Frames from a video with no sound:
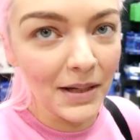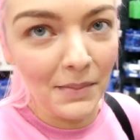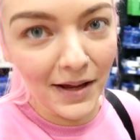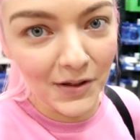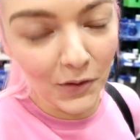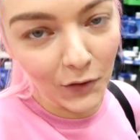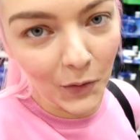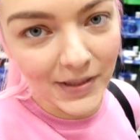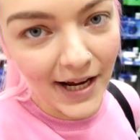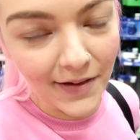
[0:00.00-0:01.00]
Me and Matthew have
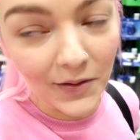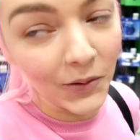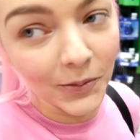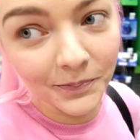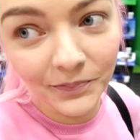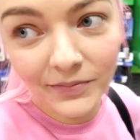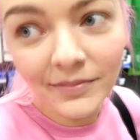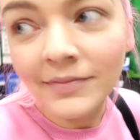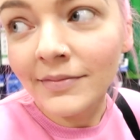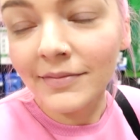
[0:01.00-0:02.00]
come to Tesco
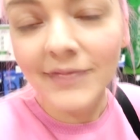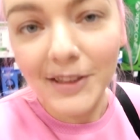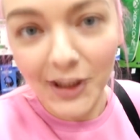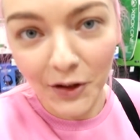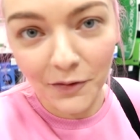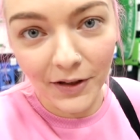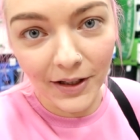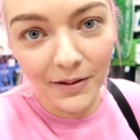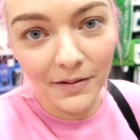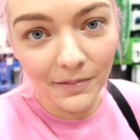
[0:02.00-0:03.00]
to look
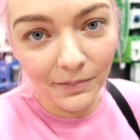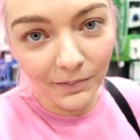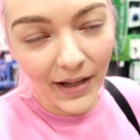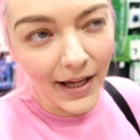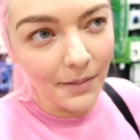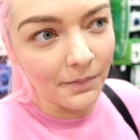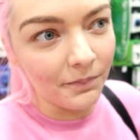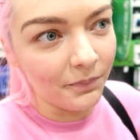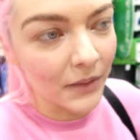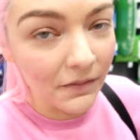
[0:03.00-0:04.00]
for
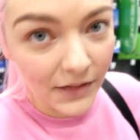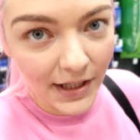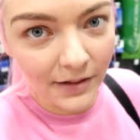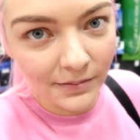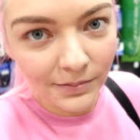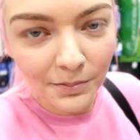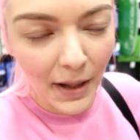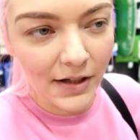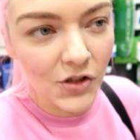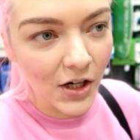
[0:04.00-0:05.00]
vegan
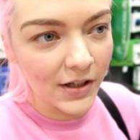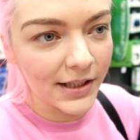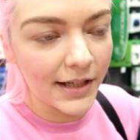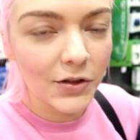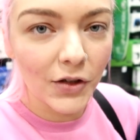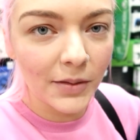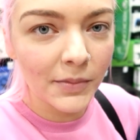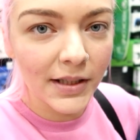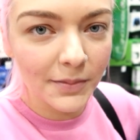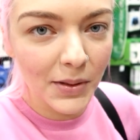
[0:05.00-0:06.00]
Ben & Jerry's ice
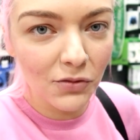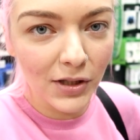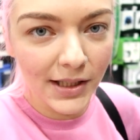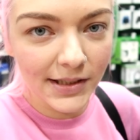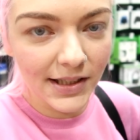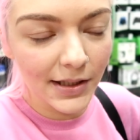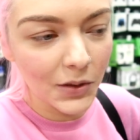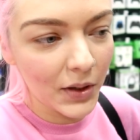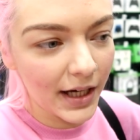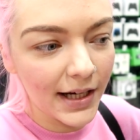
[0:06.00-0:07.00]
cream. It's been released in
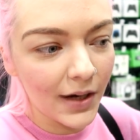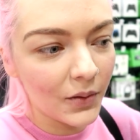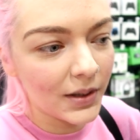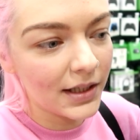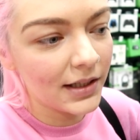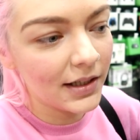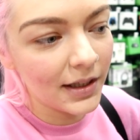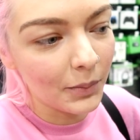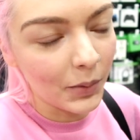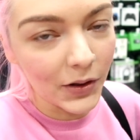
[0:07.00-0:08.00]
the UK now,
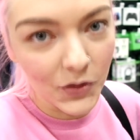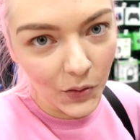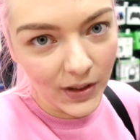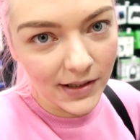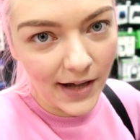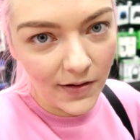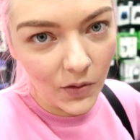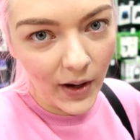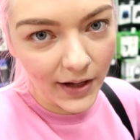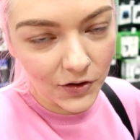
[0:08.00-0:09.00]
but it's only in
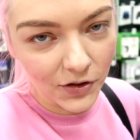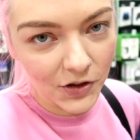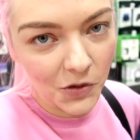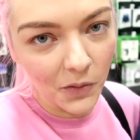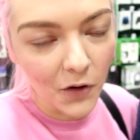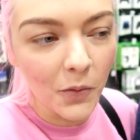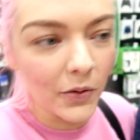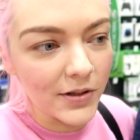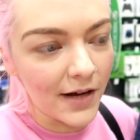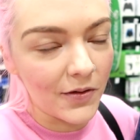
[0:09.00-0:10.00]
Tesco Extra, so we've come
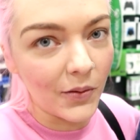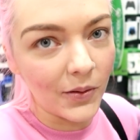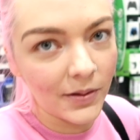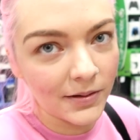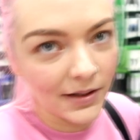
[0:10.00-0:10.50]
to a Tesco